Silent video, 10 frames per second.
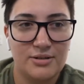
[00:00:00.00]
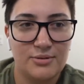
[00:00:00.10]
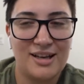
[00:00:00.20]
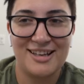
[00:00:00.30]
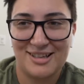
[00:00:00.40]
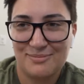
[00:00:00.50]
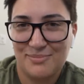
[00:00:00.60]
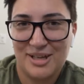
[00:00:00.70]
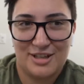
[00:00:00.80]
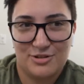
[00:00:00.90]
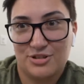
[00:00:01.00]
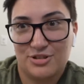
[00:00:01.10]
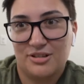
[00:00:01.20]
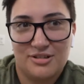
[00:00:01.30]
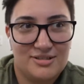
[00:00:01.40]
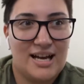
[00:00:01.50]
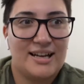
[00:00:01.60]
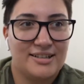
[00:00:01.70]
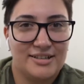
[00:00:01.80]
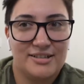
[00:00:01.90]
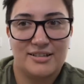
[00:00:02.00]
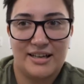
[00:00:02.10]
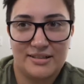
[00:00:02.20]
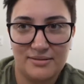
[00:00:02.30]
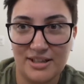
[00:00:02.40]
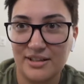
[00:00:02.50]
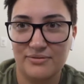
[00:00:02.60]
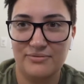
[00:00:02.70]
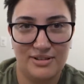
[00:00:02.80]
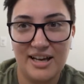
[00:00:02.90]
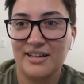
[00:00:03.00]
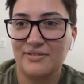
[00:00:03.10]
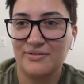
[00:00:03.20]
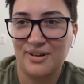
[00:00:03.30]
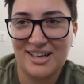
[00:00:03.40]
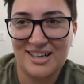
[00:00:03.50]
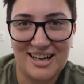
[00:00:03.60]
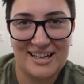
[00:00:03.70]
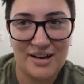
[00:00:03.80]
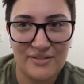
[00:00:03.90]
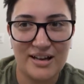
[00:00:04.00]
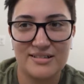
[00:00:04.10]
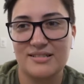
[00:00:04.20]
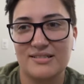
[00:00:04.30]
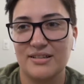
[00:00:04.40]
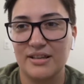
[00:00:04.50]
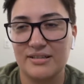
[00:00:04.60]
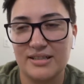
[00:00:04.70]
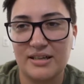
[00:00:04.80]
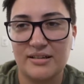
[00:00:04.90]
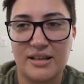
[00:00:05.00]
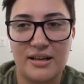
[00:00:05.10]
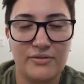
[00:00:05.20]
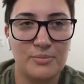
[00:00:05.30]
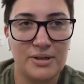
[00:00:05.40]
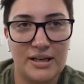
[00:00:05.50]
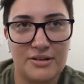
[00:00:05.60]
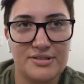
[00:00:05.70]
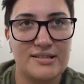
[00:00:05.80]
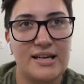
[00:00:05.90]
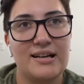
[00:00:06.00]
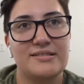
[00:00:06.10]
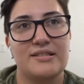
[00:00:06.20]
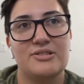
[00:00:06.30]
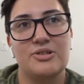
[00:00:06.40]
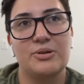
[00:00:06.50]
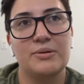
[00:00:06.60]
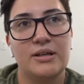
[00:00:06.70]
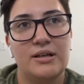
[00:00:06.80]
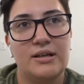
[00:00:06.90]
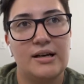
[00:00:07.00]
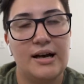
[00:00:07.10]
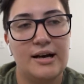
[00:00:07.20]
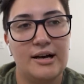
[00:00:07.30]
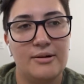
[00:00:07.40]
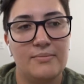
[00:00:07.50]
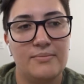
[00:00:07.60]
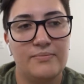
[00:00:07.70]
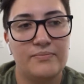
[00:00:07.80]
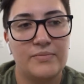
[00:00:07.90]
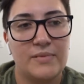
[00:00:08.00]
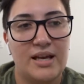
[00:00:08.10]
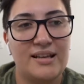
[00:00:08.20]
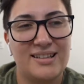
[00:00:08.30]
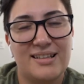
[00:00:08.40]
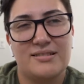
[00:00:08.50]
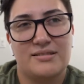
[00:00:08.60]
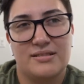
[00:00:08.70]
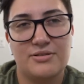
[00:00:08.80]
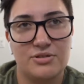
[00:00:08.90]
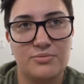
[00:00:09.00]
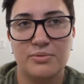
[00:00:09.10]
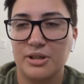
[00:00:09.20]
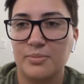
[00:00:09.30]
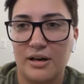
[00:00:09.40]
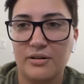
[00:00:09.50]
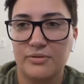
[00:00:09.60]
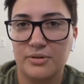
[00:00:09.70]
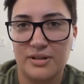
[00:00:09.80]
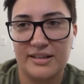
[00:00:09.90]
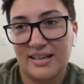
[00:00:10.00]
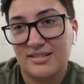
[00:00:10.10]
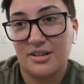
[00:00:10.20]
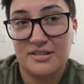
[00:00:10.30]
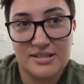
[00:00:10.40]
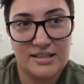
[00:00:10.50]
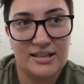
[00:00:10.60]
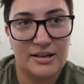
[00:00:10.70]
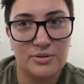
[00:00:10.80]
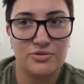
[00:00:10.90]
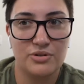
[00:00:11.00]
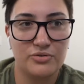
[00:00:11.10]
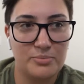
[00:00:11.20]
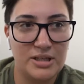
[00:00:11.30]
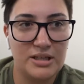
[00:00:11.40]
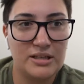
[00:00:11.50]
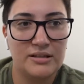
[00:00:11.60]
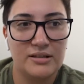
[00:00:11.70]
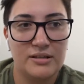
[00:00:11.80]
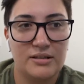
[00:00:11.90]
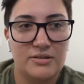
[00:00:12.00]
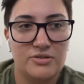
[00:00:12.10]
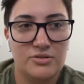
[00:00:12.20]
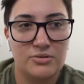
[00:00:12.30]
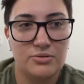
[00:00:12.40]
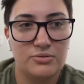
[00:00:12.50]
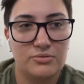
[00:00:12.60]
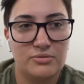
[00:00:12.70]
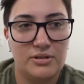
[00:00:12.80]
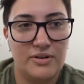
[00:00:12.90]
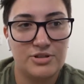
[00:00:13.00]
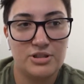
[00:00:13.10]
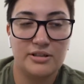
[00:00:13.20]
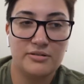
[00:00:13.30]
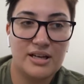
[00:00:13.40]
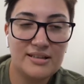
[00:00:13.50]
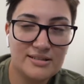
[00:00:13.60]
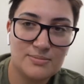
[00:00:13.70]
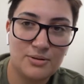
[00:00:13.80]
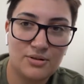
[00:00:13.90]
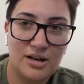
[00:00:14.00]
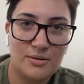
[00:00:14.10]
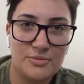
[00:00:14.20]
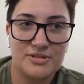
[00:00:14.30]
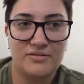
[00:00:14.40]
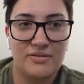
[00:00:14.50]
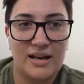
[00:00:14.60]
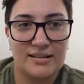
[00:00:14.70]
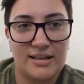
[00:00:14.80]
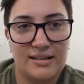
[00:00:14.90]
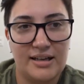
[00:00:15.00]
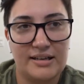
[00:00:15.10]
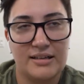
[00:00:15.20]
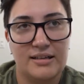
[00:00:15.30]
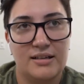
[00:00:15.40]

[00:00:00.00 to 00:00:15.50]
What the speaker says: right, like making sure your dad could like live life, right, and like have access to things that everybody else has access to. And I think that's just really powerful. Like that's honestly like what drove me to eventually create this program, was the fact that like